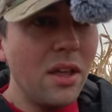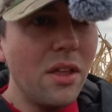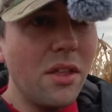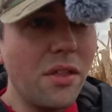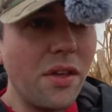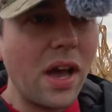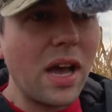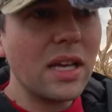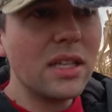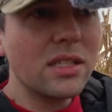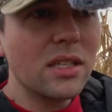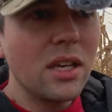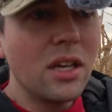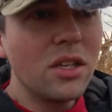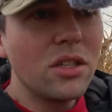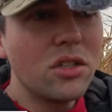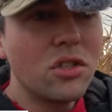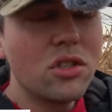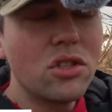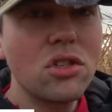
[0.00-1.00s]
That's
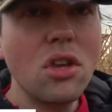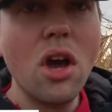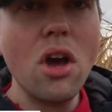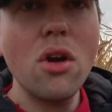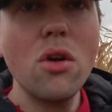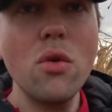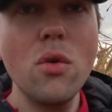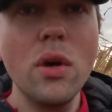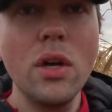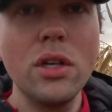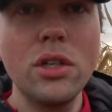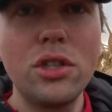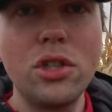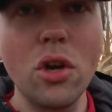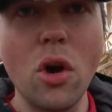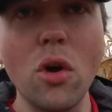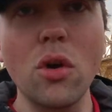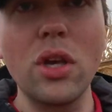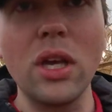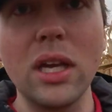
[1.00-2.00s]
so
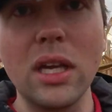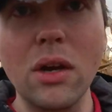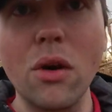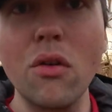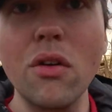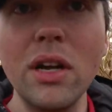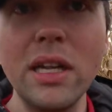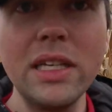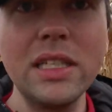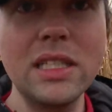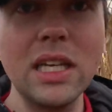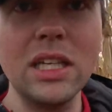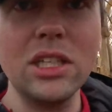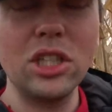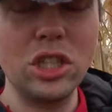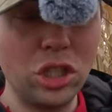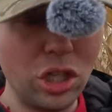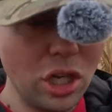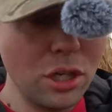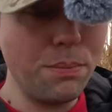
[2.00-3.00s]
shocking, or at least it
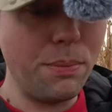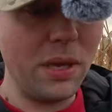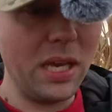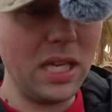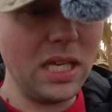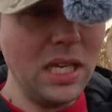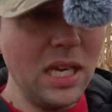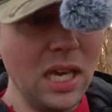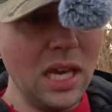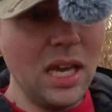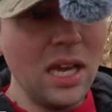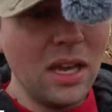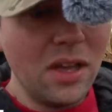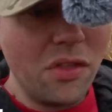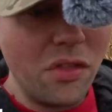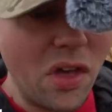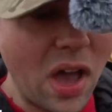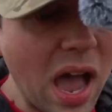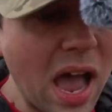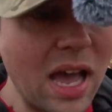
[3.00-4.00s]
should be.
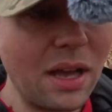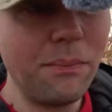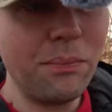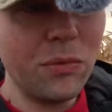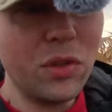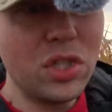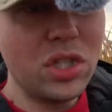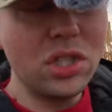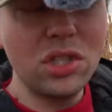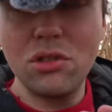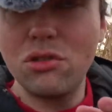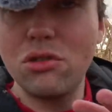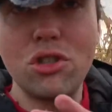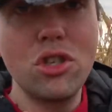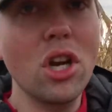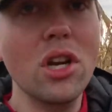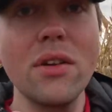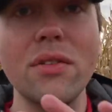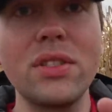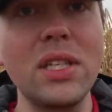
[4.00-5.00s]
That
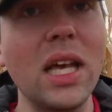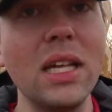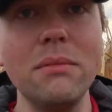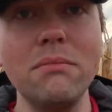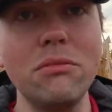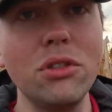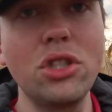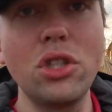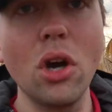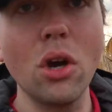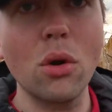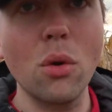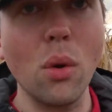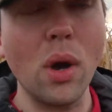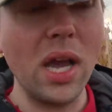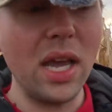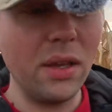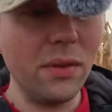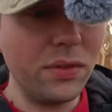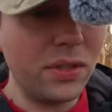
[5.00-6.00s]
should have sent
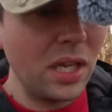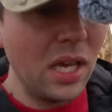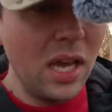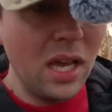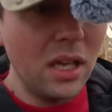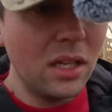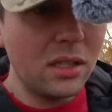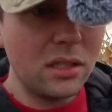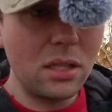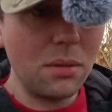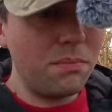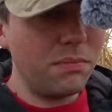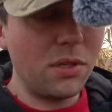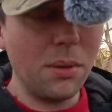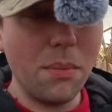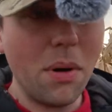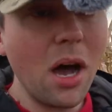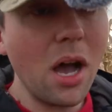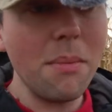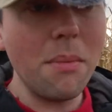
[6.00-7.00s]
shockwaves
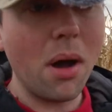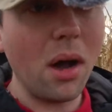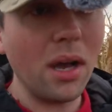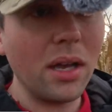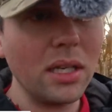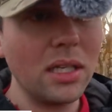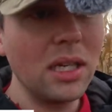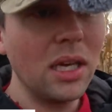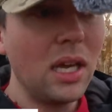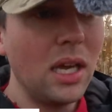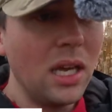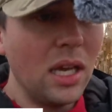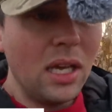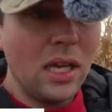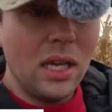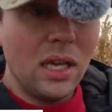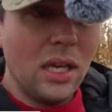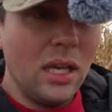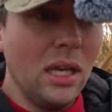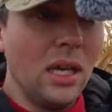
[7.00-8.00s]
to my mind,
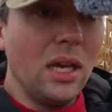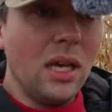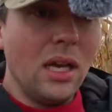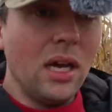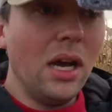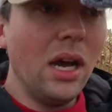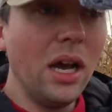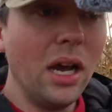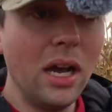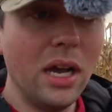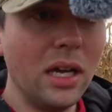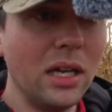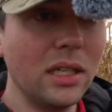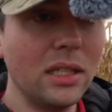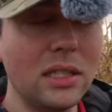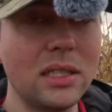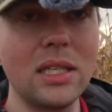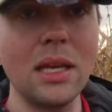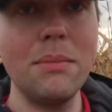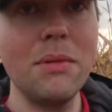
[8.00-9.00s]

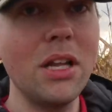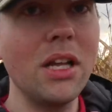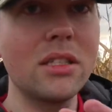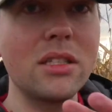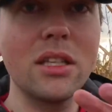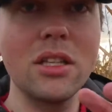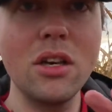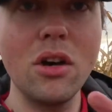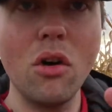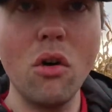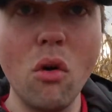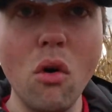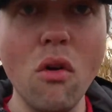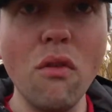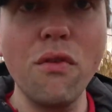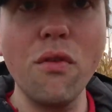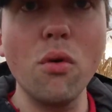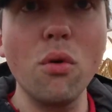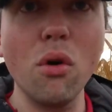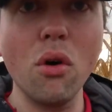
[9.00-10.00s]
similar to the
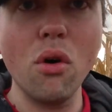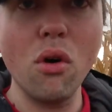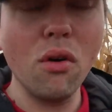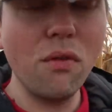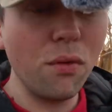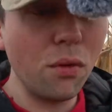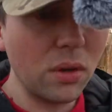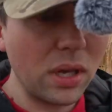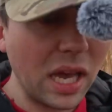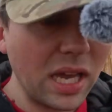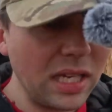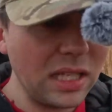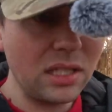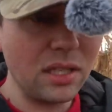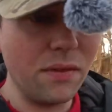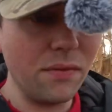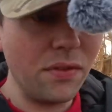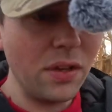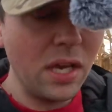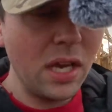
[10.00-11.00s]
awful, awful
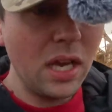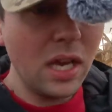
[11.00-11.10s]
case of